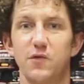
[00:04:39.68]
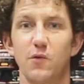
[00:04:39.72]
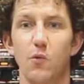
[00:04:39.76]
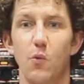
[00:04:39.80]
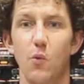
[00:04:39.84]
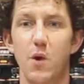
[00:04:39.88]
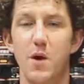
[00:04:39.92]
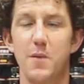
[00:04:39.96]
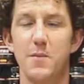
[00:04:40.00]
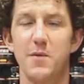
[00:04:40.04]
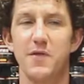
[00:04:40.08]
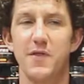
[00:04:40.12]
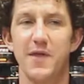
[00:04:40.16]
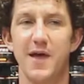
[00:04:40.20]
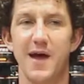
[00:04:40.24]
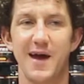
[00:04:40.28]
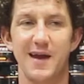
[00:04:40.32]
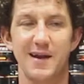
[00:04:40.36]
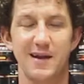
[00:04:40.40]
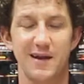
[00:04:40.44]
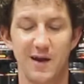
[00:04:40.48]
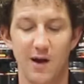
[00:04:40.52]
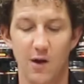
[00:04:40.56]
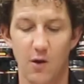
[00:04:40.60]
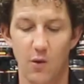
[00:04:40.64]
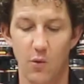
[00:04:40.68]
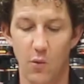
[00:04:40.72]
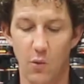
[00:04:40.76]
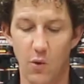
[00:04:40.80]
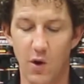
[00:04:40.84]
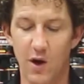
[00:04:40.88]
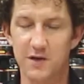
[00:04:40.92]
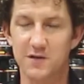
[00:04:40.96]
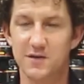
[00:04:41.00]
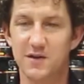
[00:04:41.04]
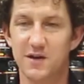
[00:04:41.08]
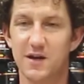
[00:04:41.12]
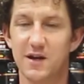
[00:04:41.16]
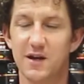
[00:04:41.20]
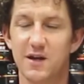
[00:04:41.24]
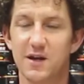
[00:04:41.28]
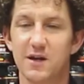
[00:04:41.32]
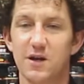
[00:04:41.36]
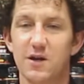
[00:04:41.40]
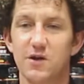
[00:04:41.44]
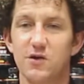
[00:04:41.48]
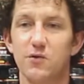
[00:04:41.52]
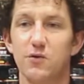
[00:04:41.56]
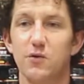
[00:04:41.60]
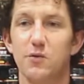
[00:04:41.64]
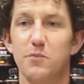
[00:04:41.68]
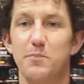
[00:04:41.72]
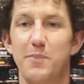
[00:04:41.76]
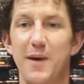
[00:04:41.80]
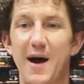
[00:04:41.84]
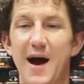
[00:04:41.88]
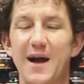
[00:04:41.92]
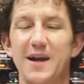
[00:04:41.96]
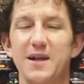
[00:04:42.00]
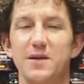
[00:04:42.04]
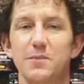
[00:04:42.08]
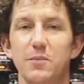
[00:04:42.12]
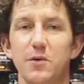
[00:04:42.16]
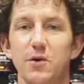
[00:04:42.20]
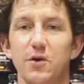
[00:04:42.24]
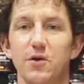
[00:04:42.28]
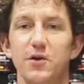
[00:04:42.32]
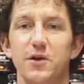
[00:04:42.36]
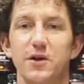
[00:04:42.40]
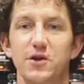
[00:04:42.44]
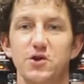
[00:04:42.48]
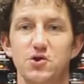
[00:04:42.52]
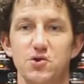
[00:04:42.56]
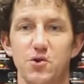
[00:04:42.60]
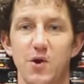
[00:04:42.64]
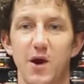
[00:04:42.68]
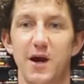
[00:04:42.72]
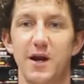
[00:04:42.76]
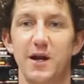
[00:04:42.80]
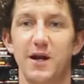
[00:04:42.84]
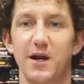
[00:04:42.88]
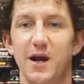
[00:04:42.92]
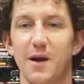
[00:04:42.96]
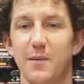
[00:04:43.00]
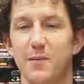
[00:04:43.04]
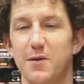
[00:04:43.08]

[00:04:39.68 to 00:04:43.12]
for women that want to get into doing bodybuilding training?